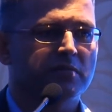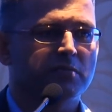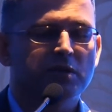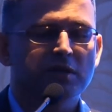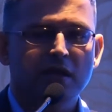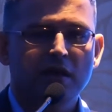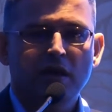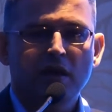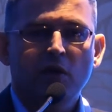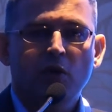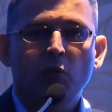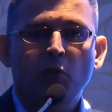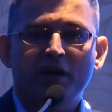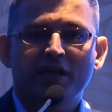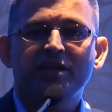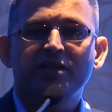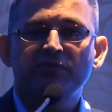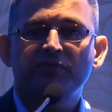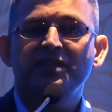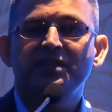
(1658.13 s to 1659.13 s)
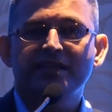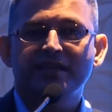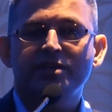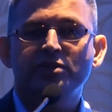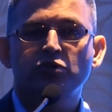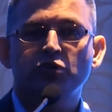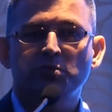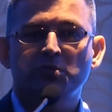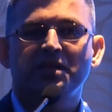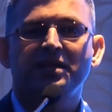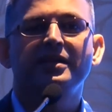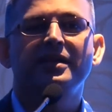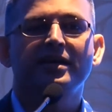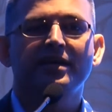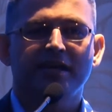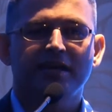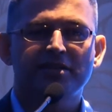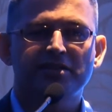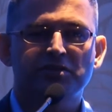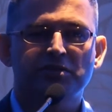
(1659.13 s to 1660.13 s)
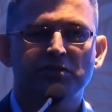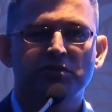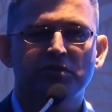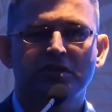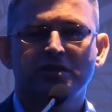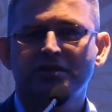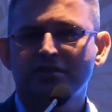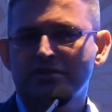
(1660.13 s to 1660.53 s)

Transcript: But why did we take so many decades to do that?